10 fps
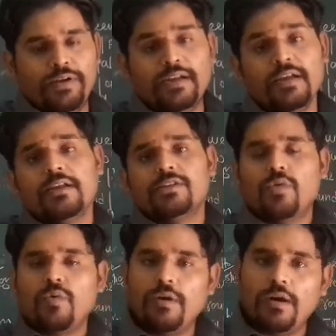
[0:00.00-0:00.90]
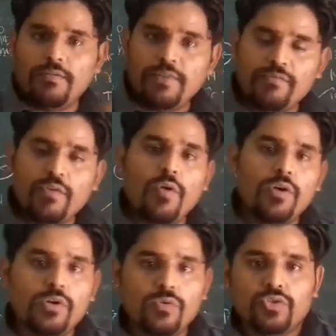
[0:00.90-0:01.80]
right? So when we
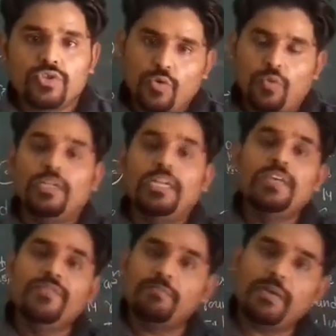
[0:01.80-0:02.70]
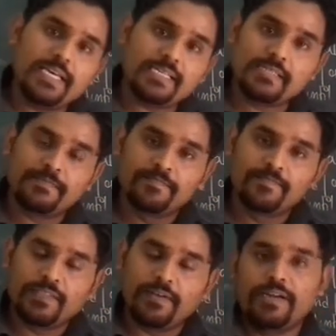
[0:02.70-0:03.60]
want to show the leaving place,
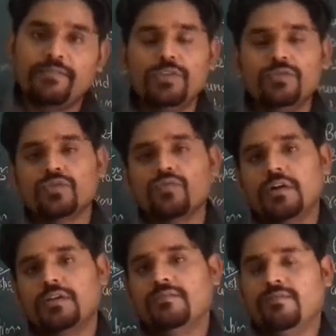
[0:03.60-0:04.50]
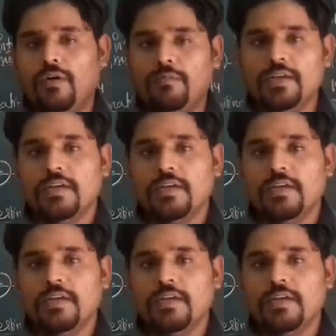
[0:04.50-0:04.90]
right, we use what? From.